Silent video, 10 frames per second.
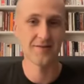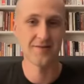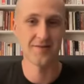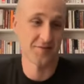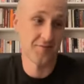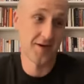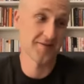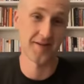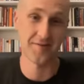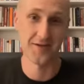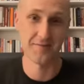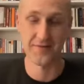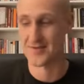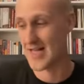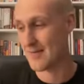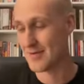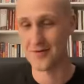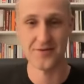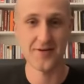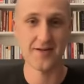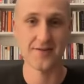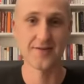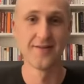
So that's why it's like, well, if it's sloppy, throw it in the trash.